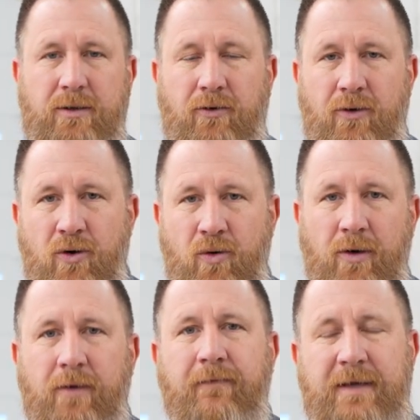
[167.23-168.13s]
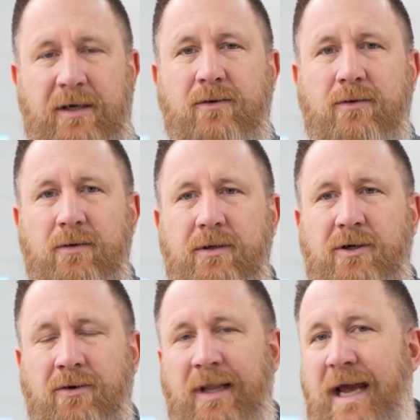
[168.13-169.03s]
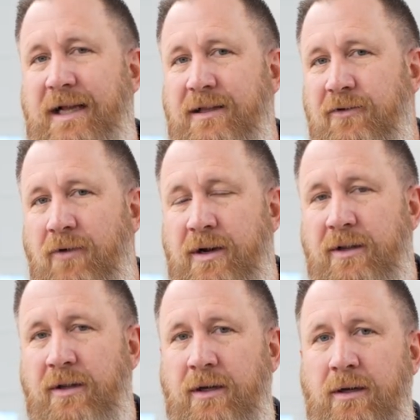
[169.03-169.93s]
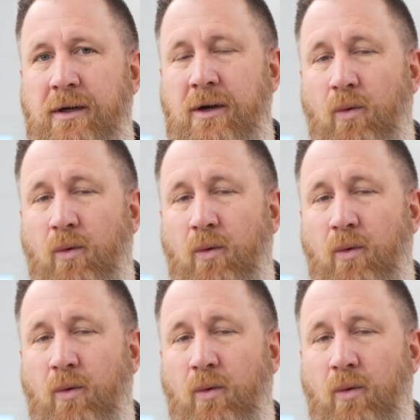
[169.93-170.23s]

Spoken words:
or newer vehicle, you're likely running the